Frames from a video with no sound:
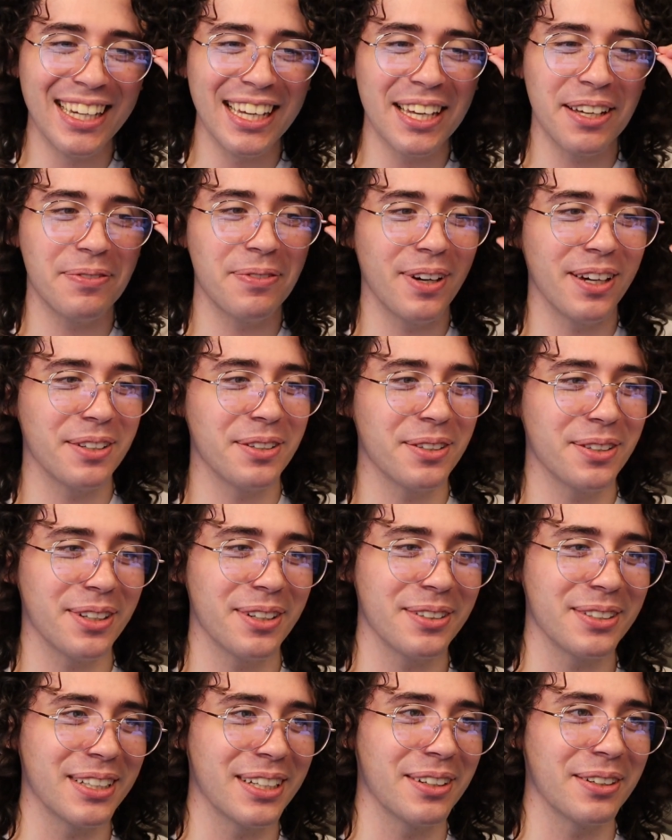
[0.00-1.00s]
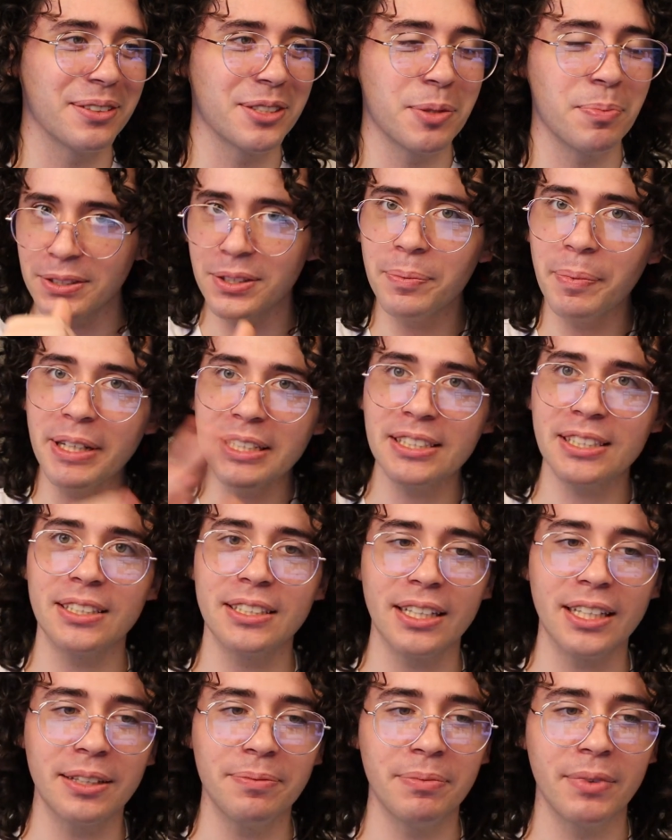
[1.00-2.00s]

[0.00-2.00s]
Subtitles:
If I do, you know. So basically,